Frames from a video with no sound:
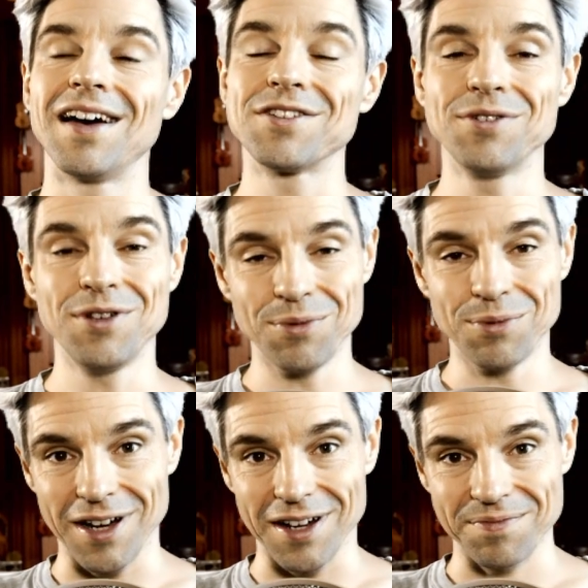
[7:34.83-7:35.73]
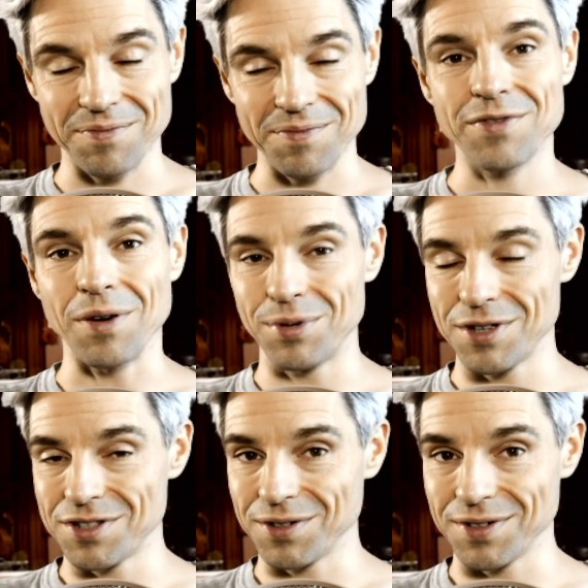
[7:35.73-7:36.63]
Studio One from
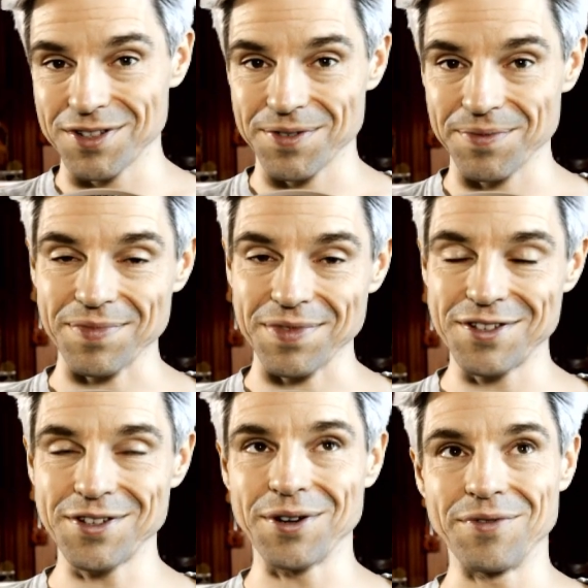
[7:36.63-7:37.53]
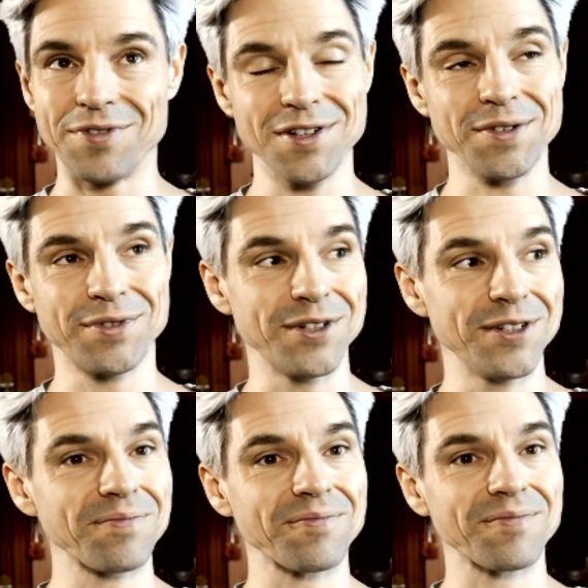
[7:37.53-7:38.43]
Presonus. So first of
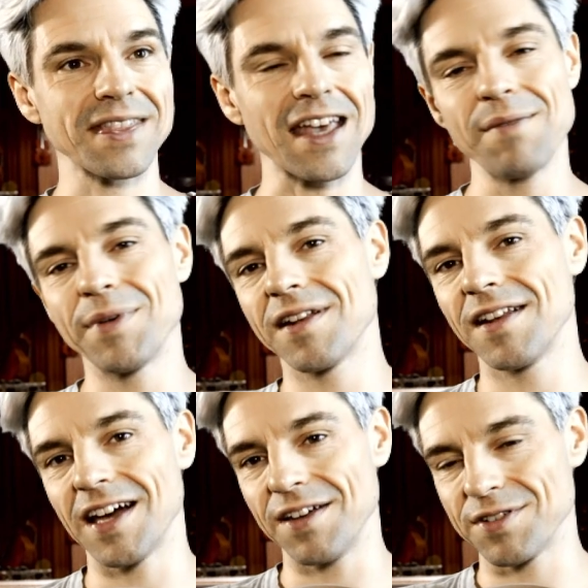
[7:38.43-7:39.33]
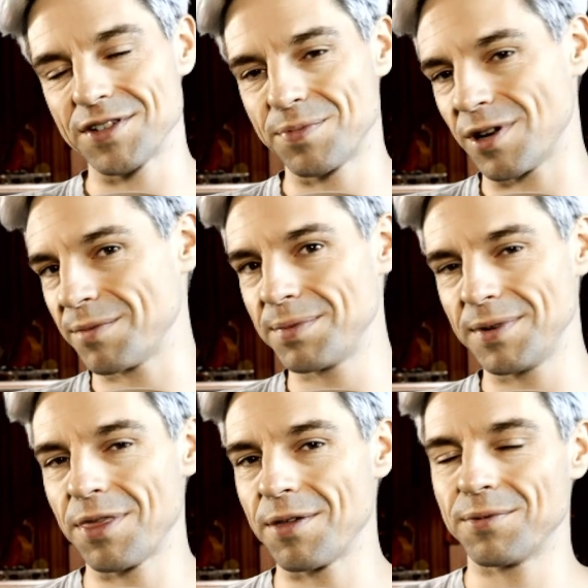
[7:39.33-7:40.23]
all, Ableton Live is
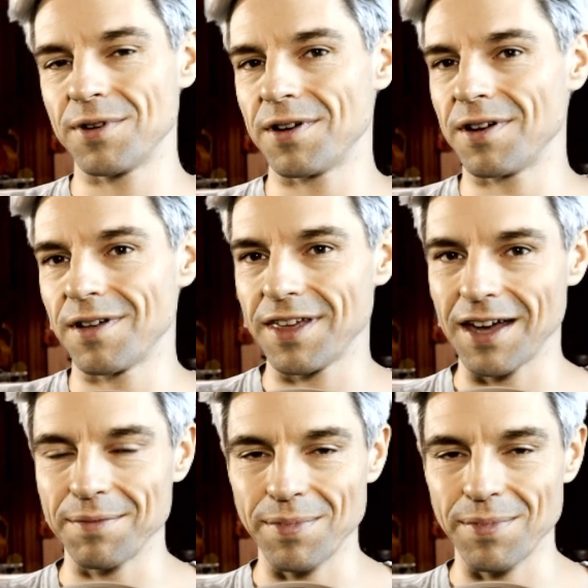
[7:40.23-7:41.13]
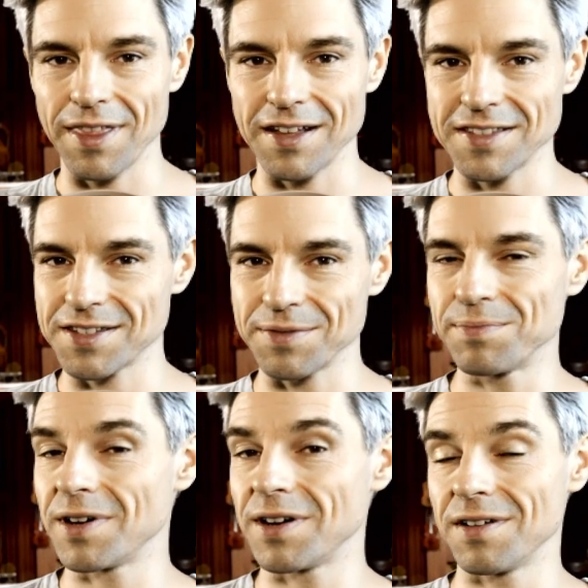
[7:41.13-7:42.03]
probably the app
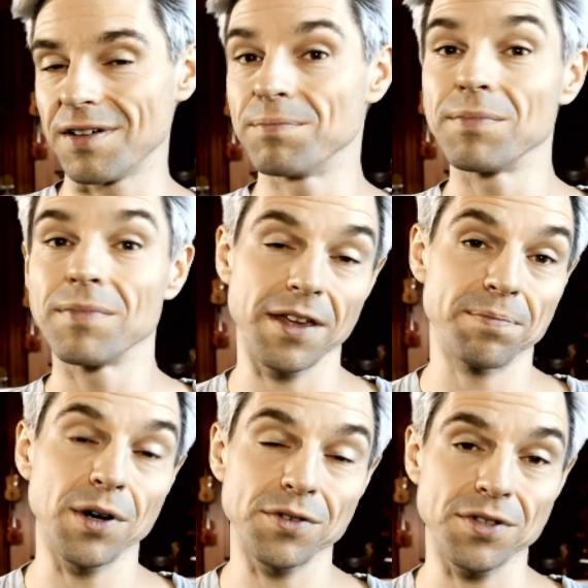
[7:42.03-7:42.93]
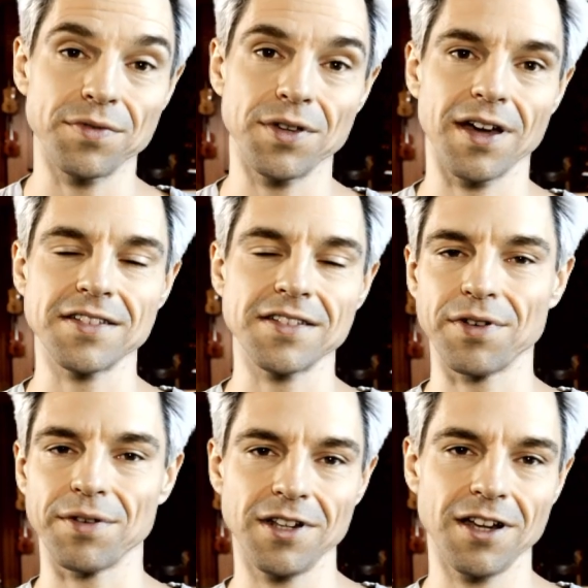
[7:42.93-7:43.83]
that most of you guys are
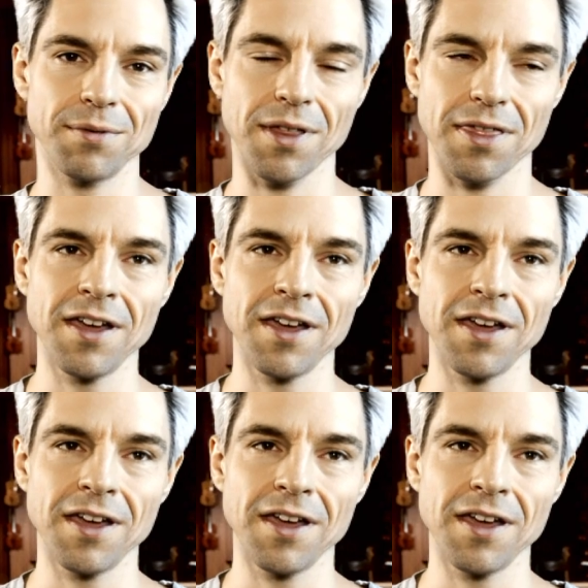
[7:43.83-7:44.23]
familiar with.